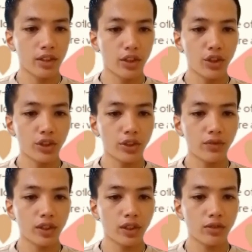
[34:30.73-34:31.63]
The use
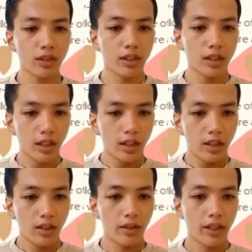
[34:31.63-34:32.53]
of
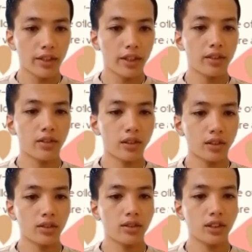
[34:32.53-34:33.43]
sexual-oriented or
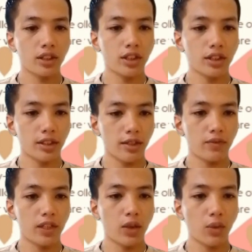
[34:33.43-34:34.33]
suggestive
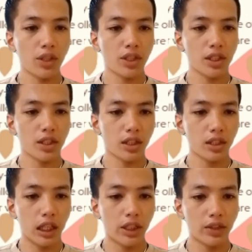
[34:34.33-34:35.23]
language
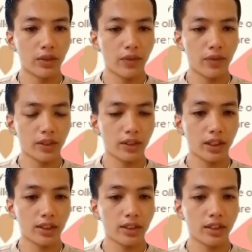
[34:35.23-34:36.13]
and other
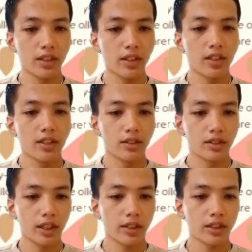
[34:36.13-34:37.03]
references to
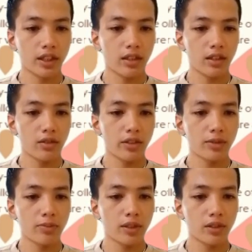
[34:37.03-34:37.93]
sex shall
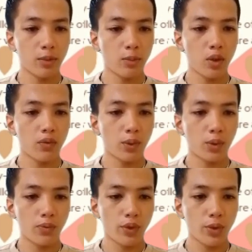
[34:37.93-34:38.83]
always be suitable
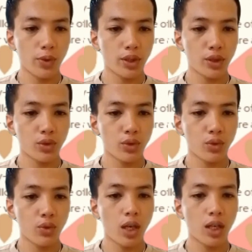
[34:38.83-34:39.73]
for viewers
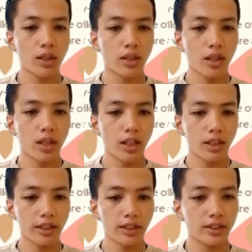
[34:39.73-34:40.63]
who are at
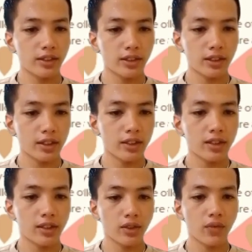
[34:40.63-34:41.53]
least 13
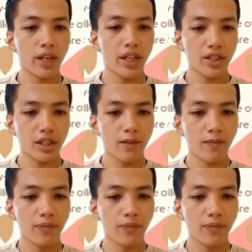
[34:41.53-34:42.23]
years of age.